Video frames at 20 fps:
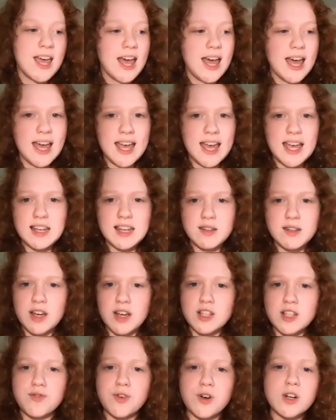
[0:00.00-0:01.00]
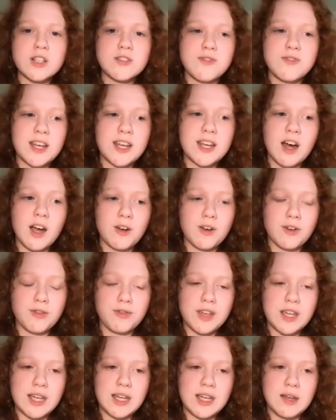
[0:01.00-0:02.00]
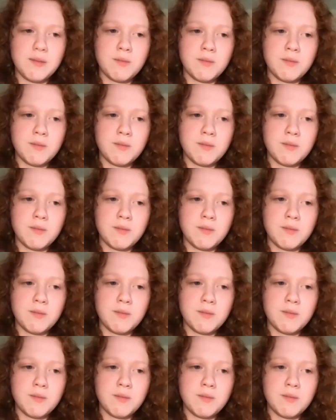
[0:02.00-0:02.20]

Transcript: And as far as videography,